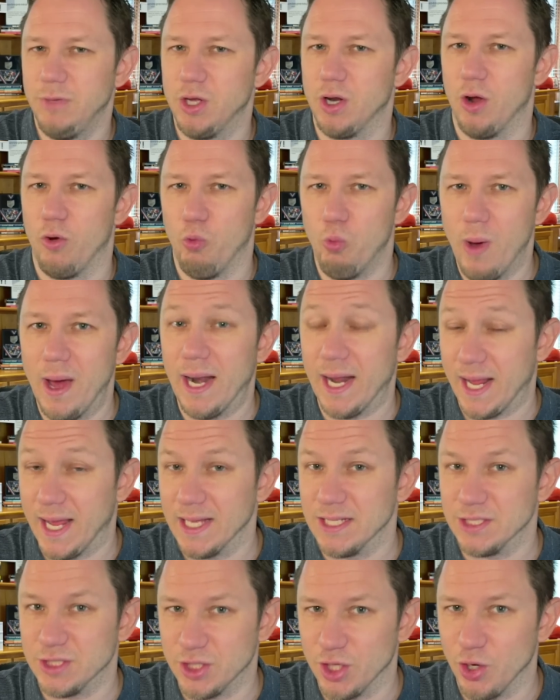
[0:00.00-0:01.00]
know, went
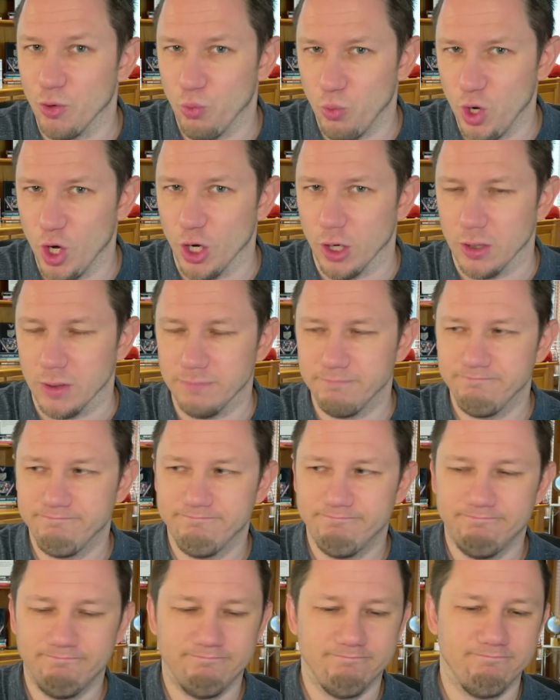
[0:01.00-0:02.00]
against their word.
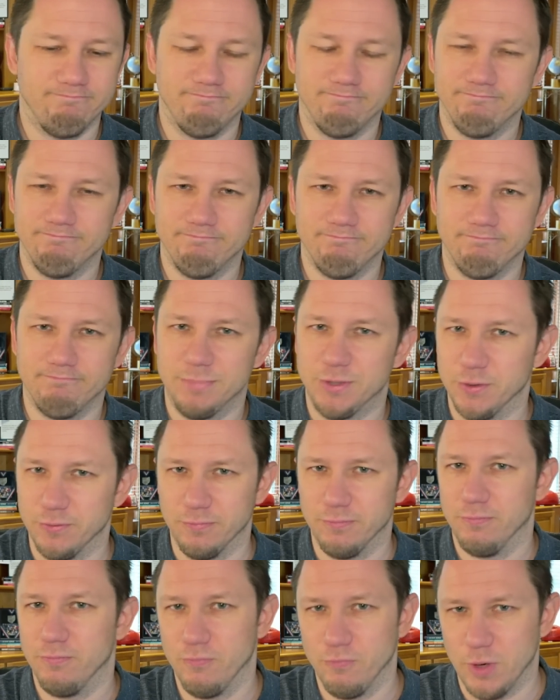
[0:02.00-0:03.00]
So
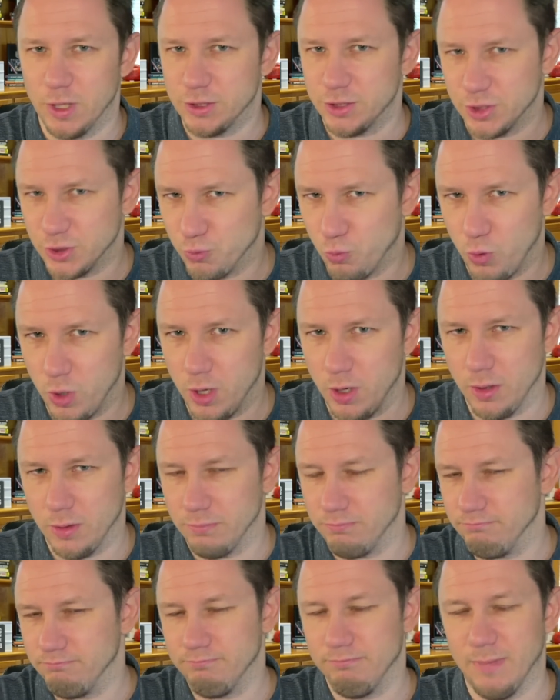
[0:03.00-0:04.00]
Russia's word
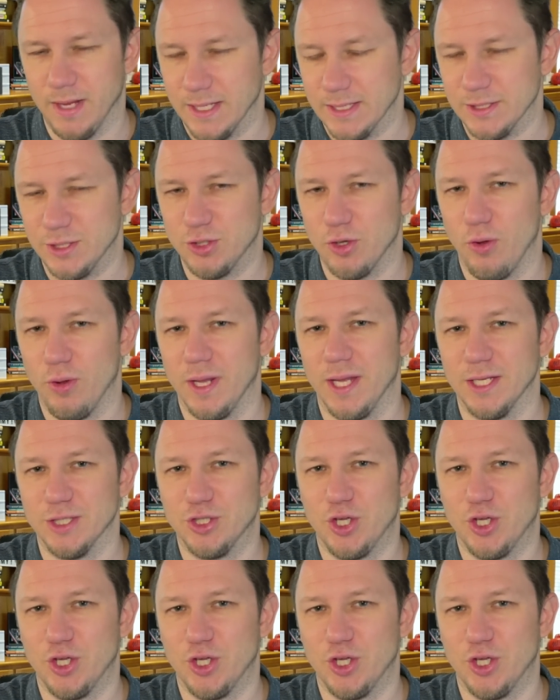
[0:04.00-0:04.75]
is only as